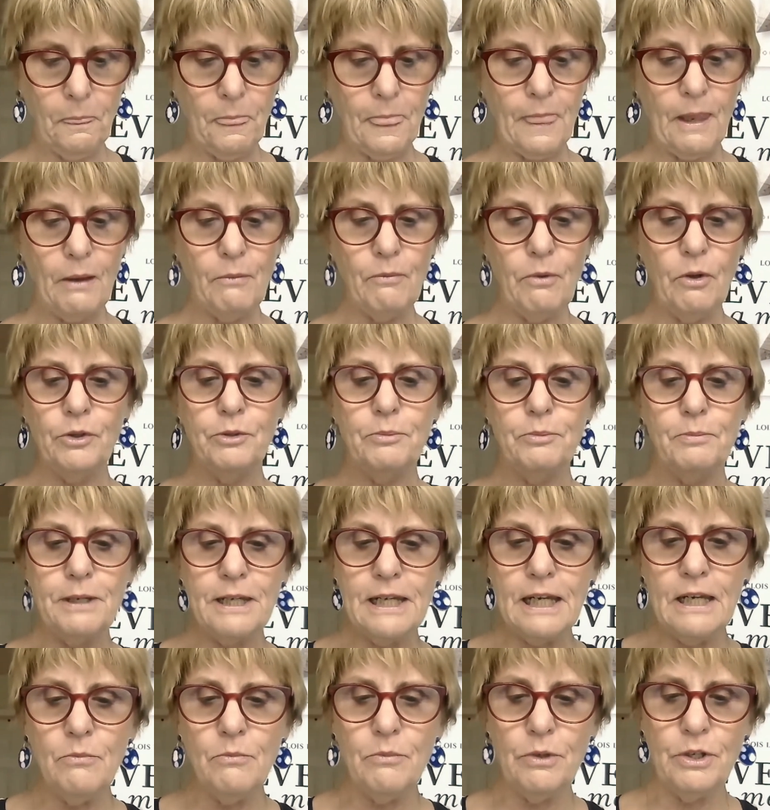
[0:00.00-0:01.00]
Well, to
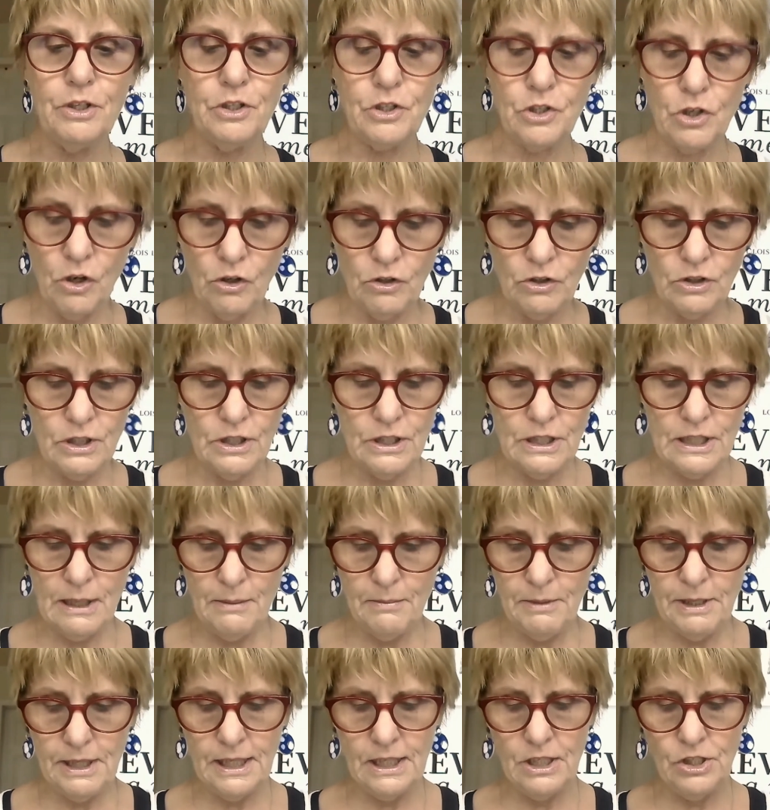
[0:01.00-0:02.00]
begin with, Dr.
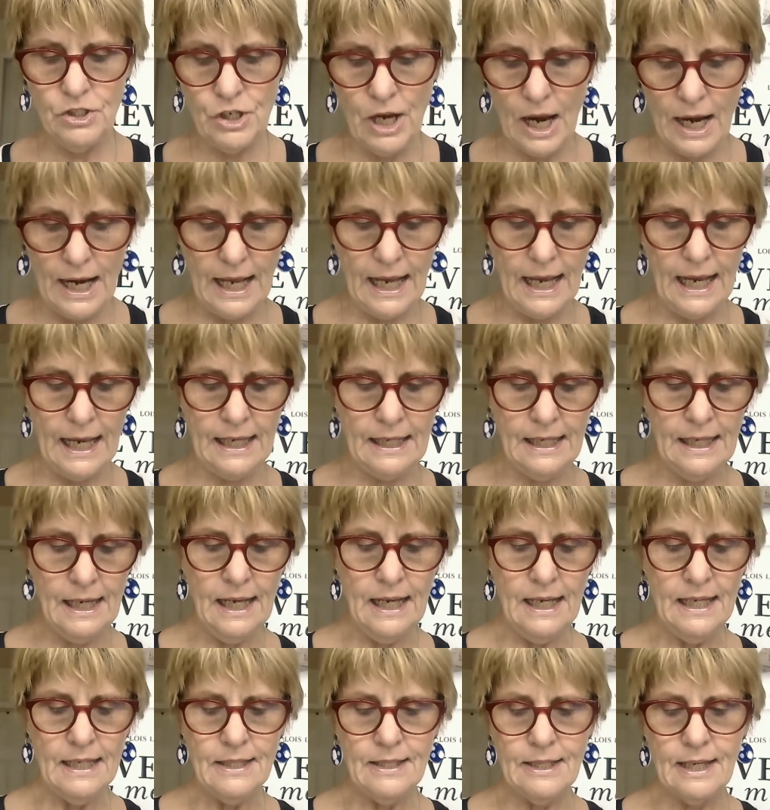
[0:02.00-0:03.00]
Timothy Shanahan
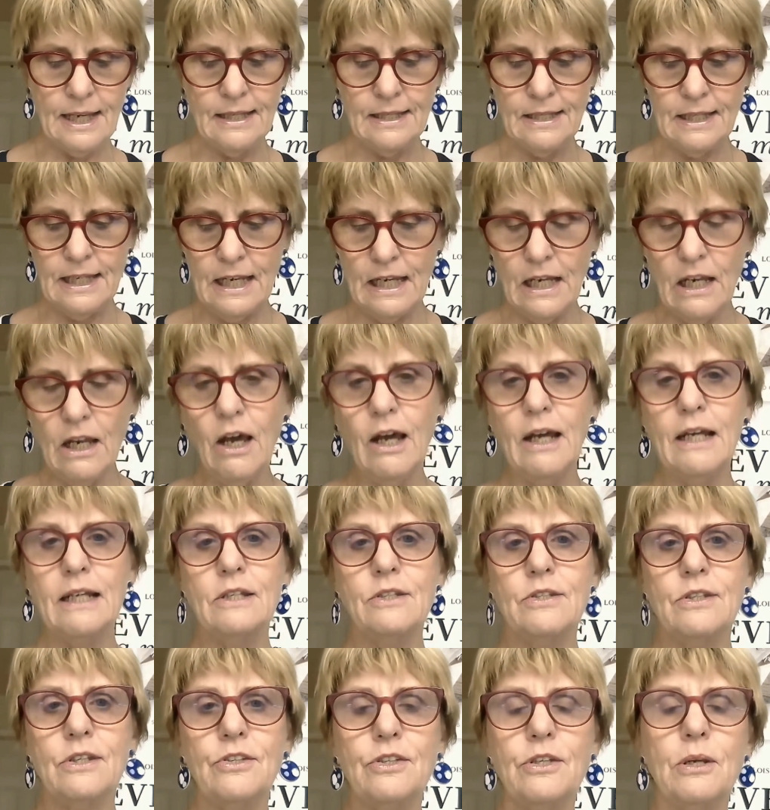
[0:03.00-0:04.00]
says he
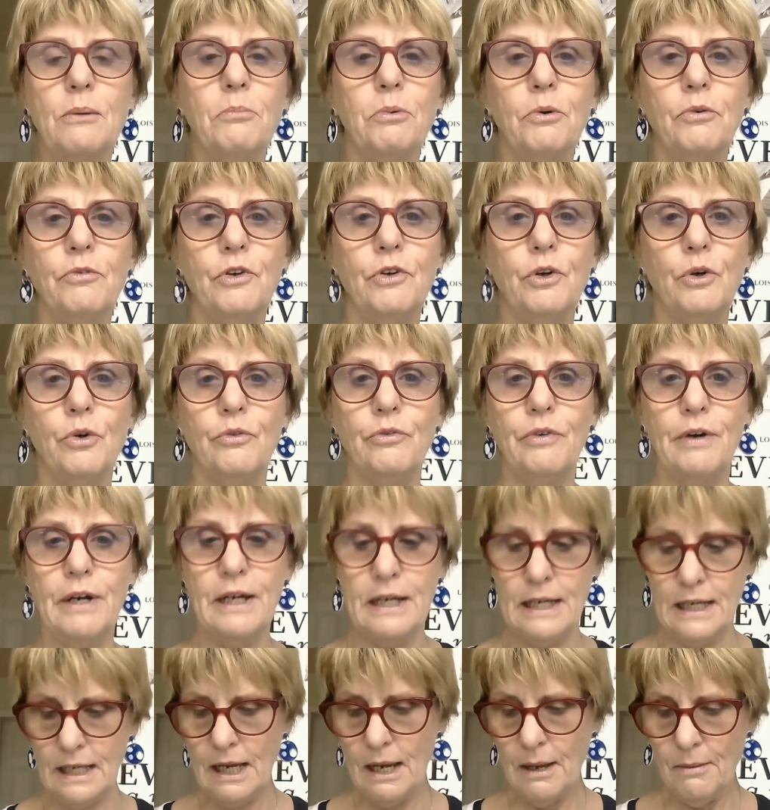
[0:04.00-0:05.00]
likes the simple view of
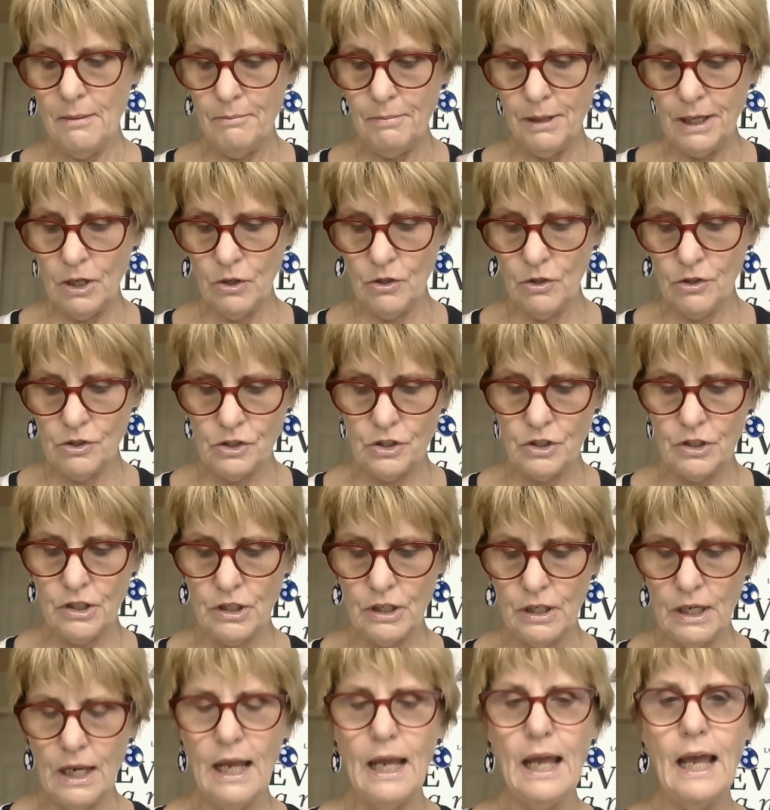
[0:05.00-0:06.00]
reading because it
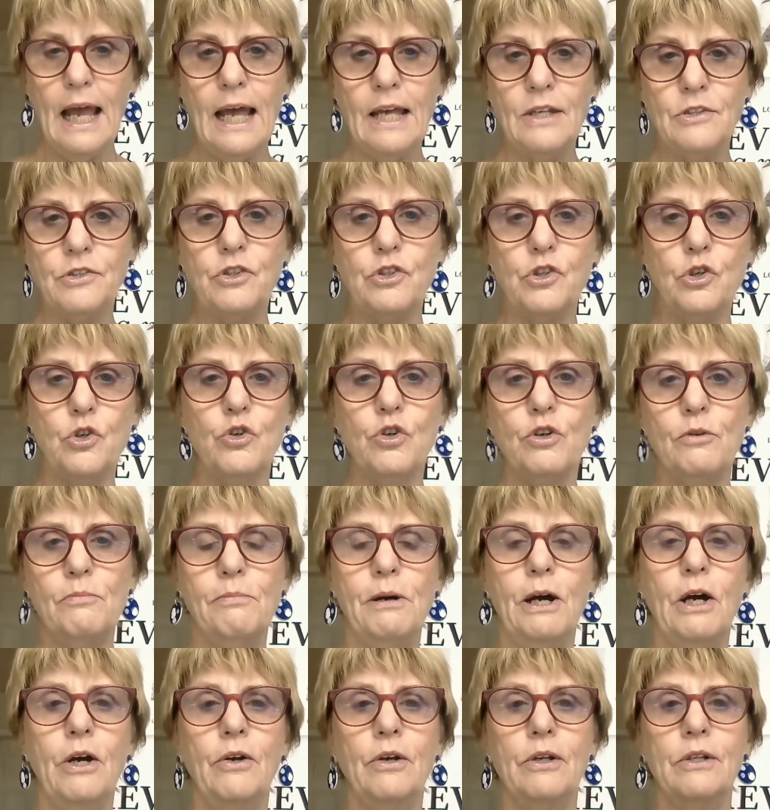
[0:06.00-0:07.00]
has two
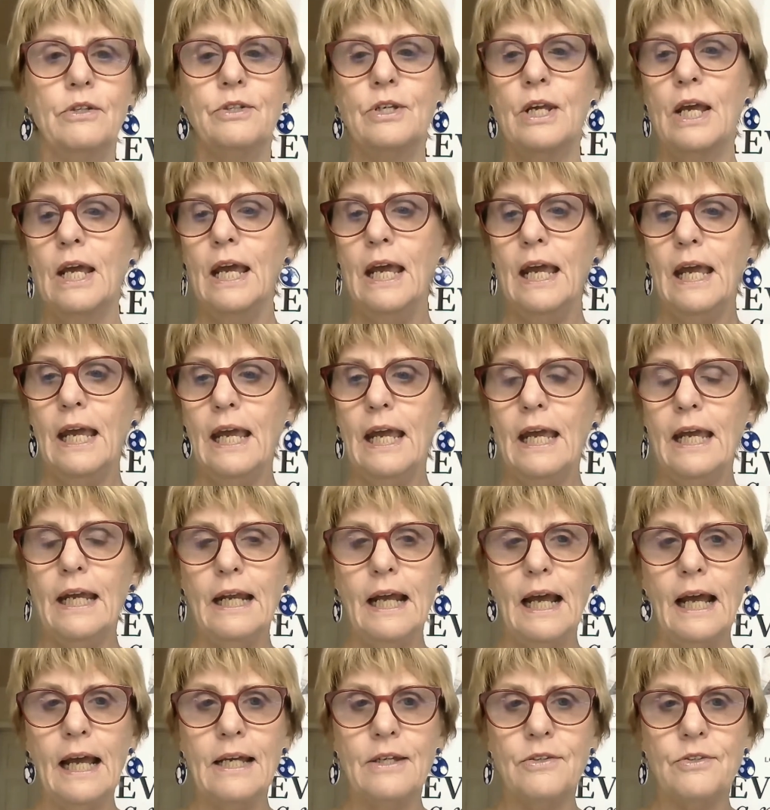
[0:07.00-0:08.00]
components.
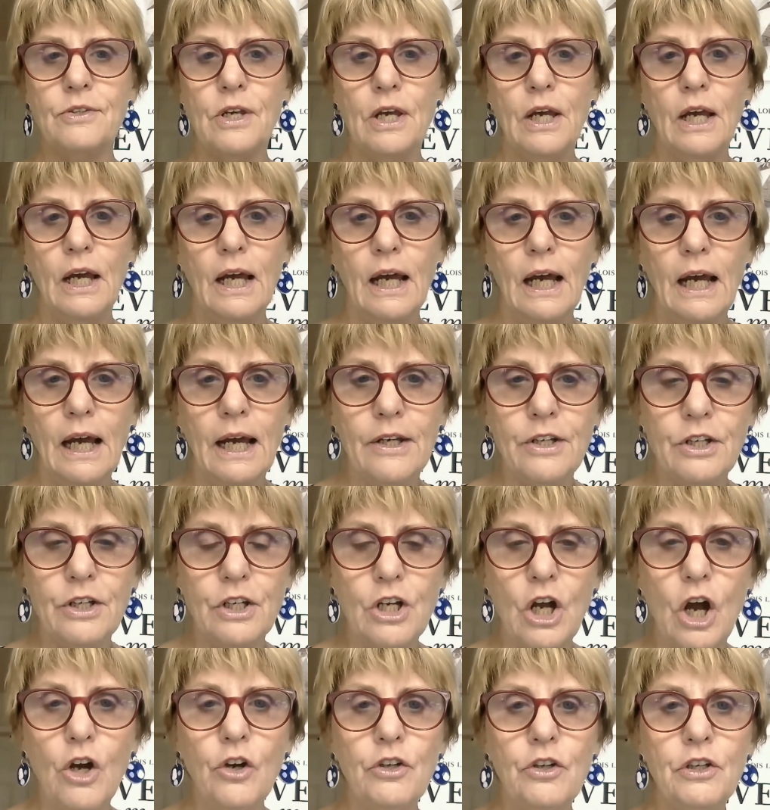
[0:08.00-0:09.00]
It has a
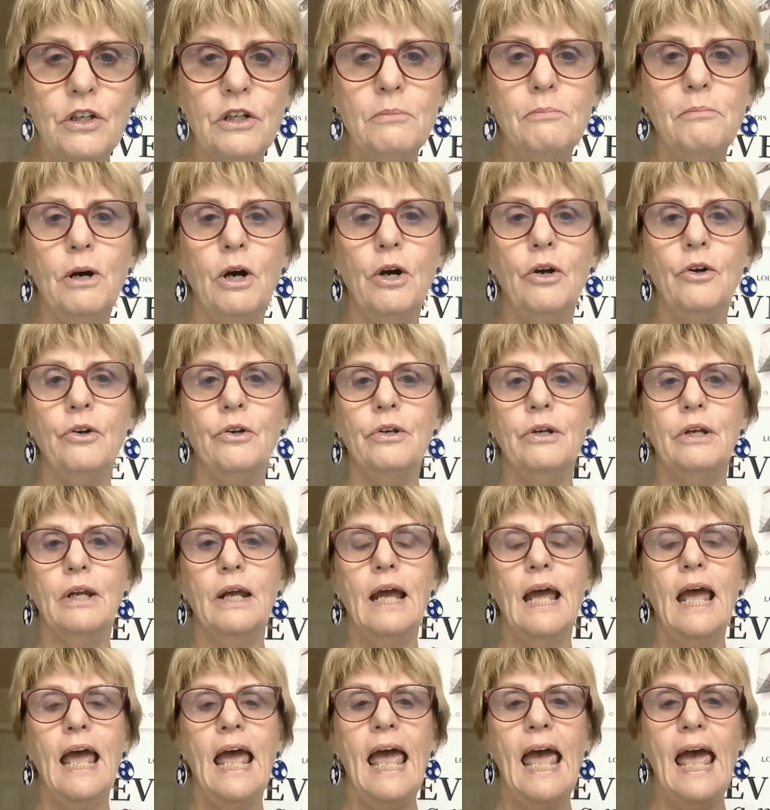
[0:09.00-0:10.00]
decoding component
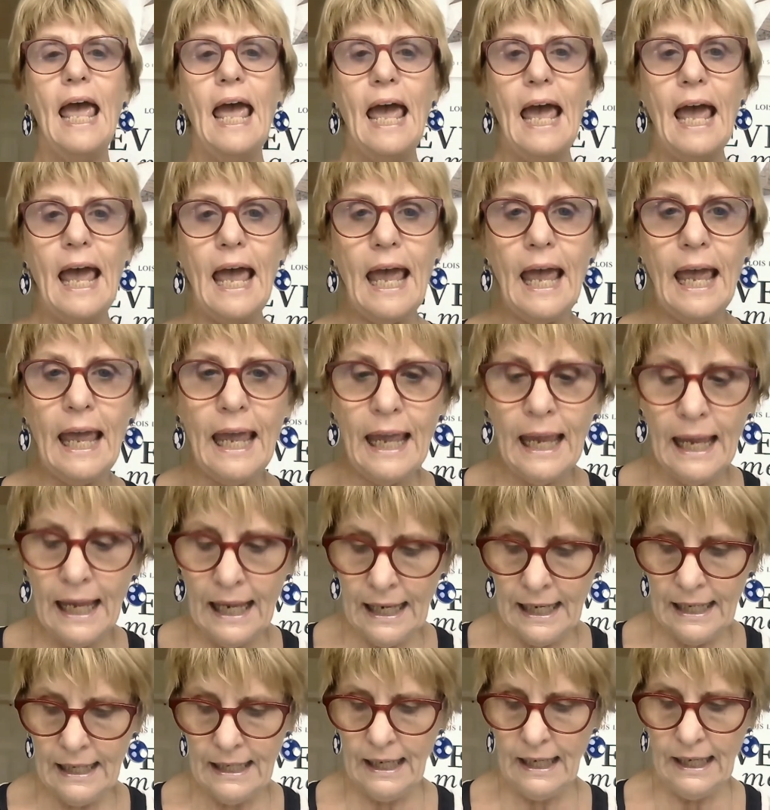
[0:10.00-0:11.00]

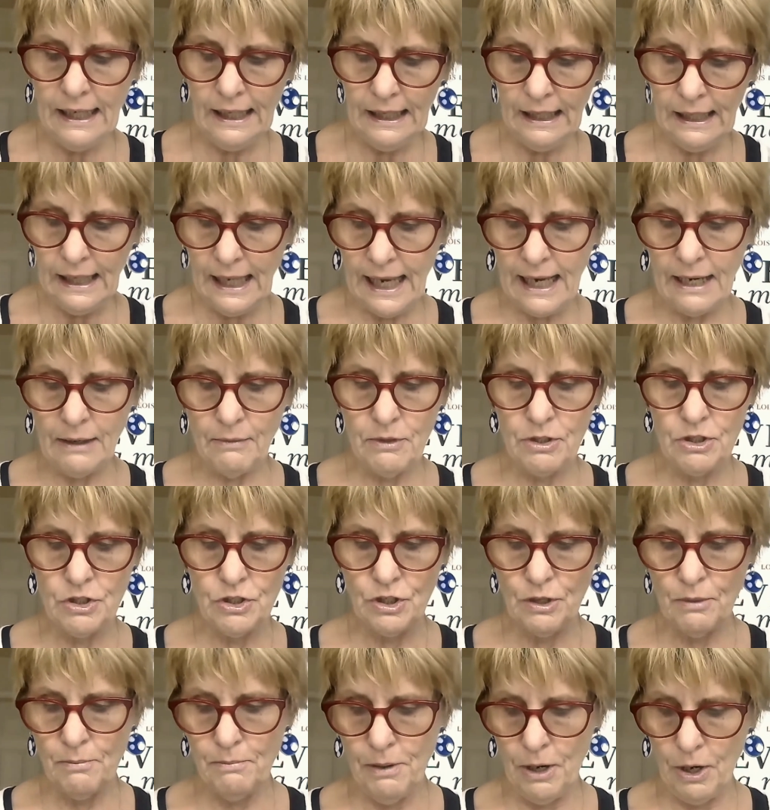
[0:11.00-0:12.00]
and a
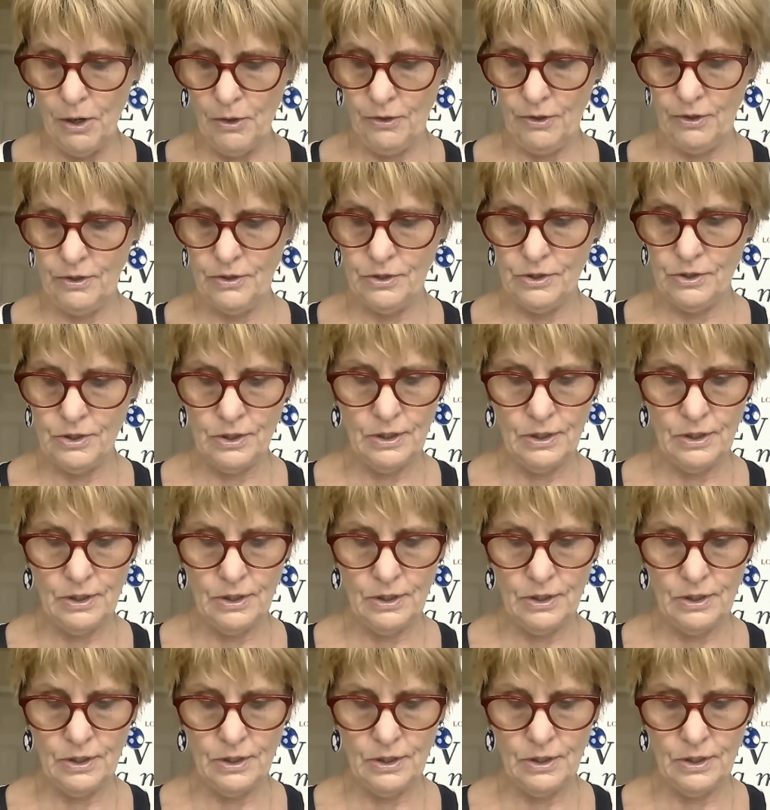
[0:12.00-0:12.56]
language component.